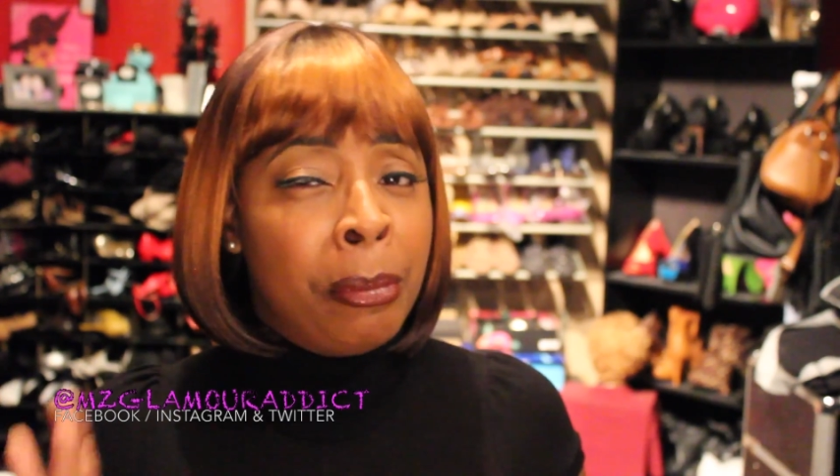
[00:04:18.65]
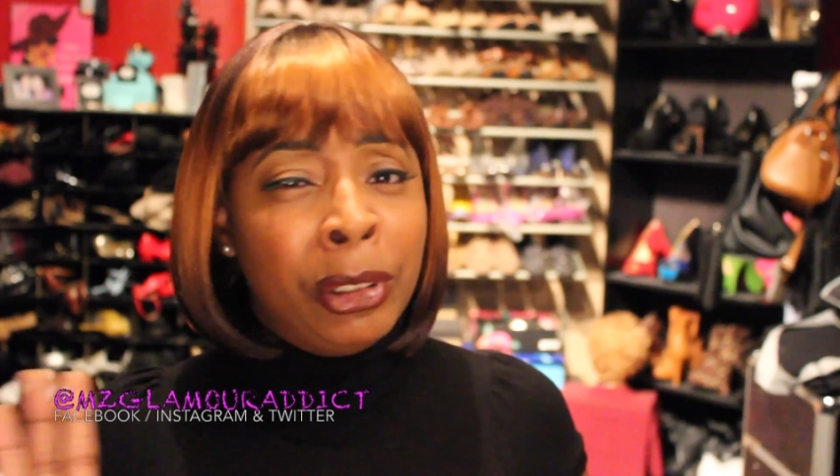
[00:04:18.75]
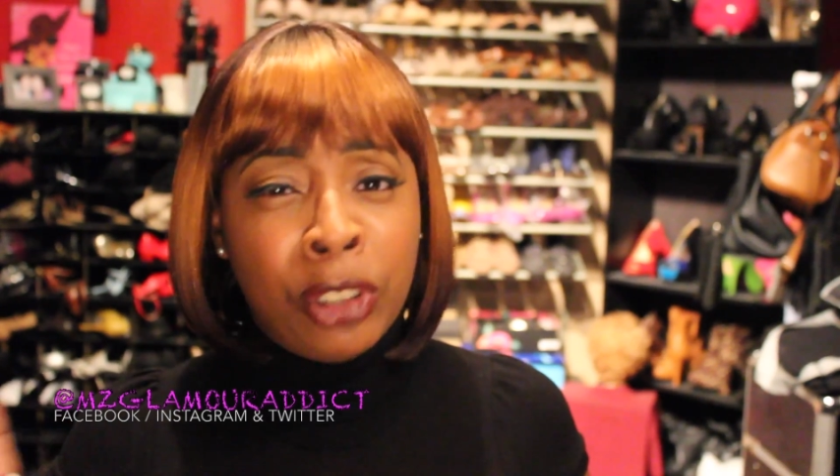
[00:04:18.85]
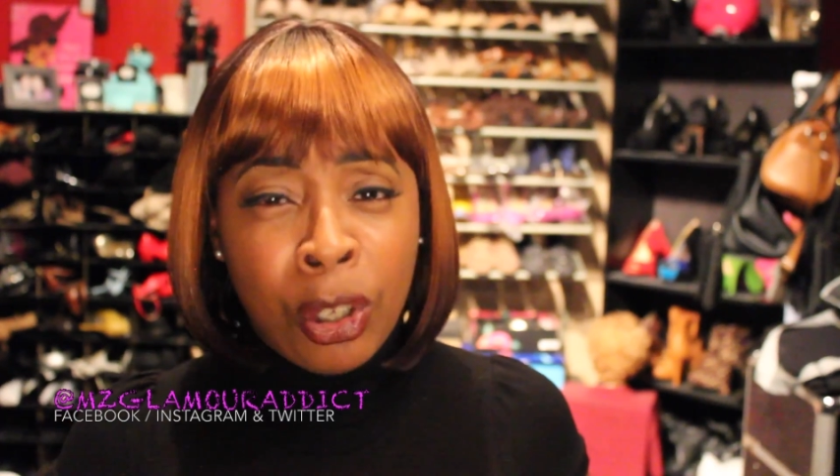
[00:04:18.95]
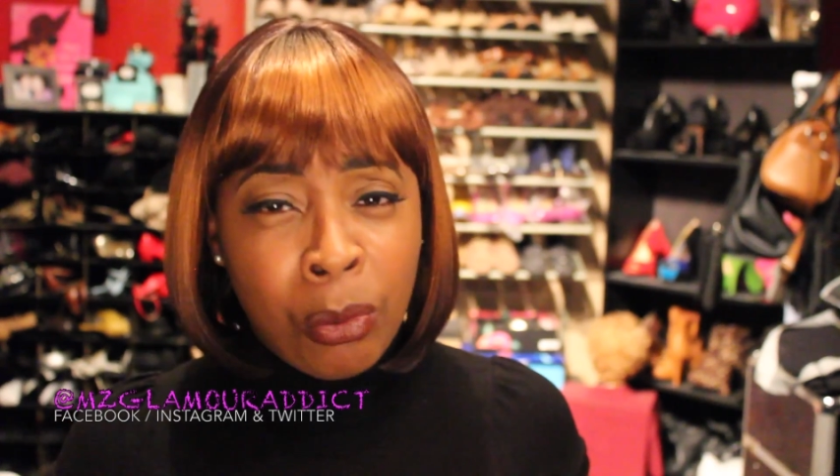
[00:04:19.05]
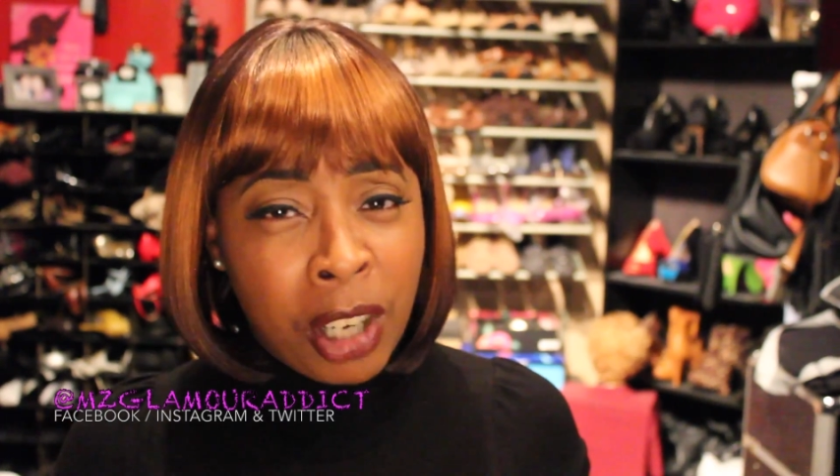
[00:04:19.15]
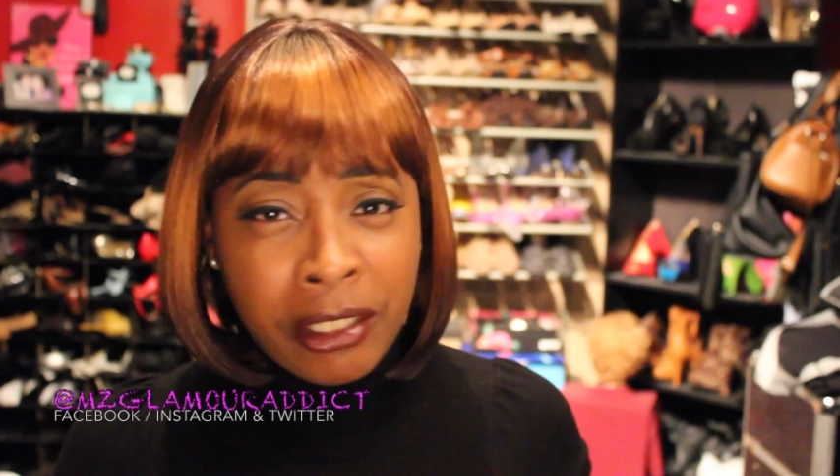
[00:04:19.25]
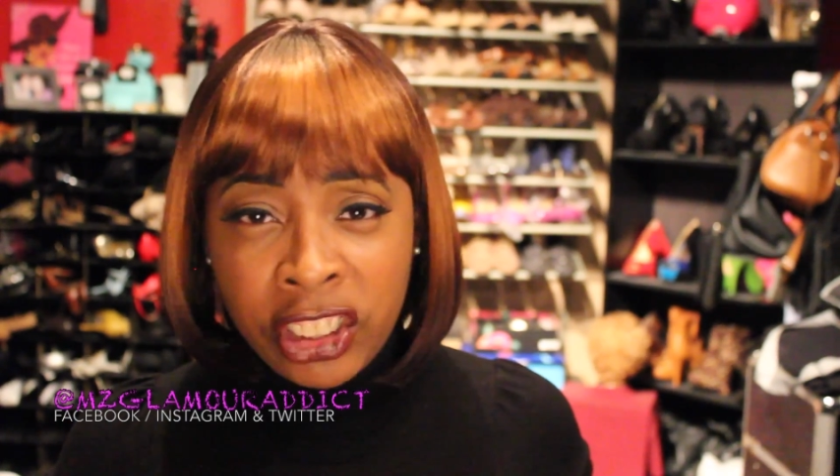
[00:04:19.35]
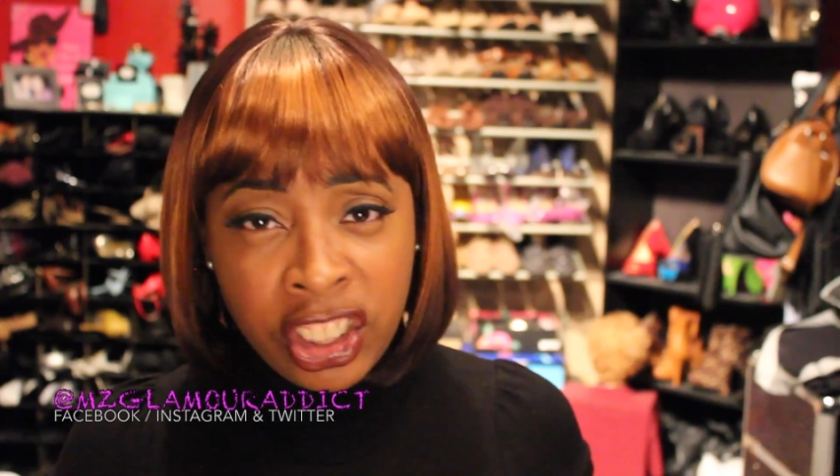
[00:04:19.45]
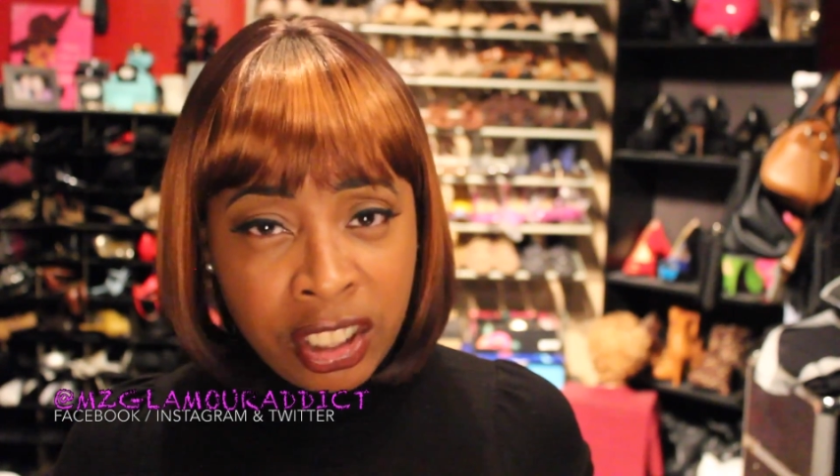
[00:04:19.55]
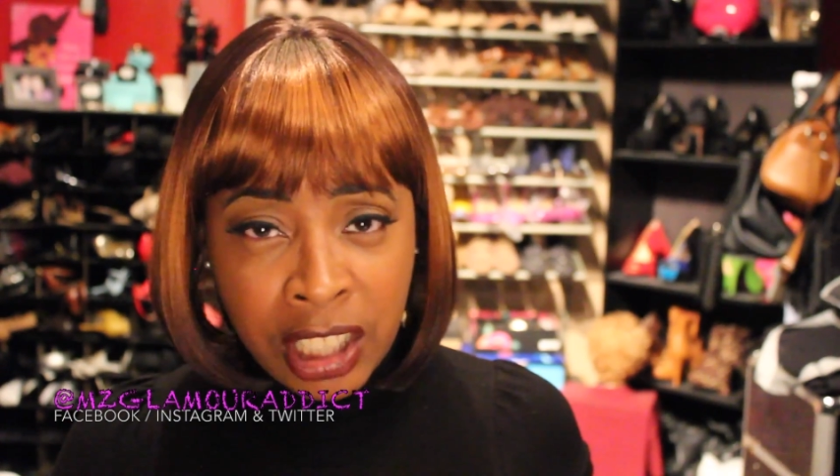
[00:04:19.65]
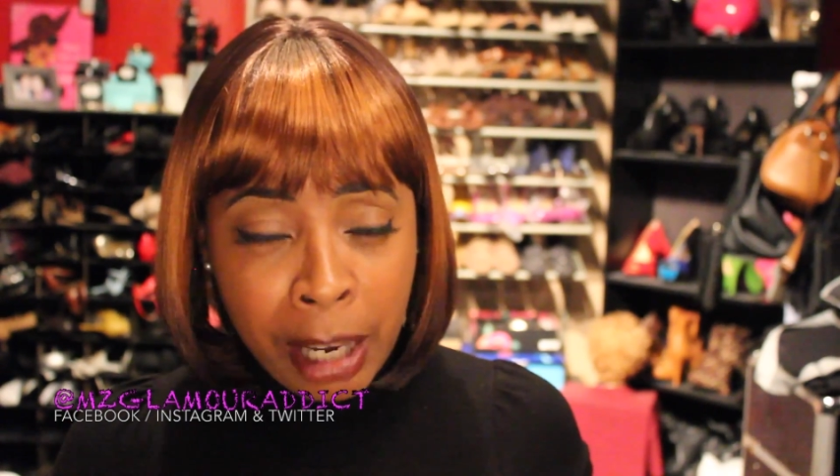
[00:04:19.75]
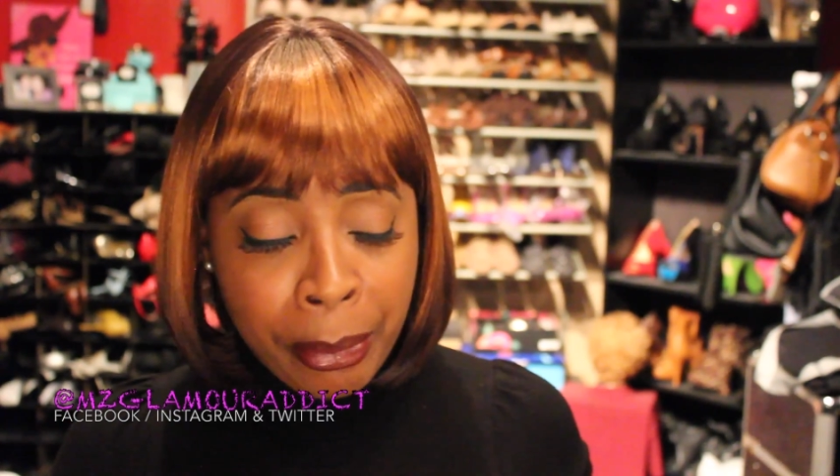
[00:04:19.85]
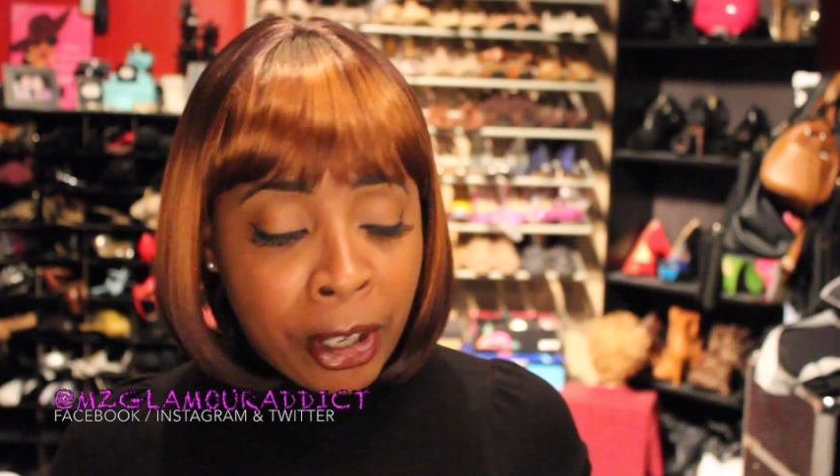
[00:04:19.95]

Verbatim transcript: But don't worry, she's not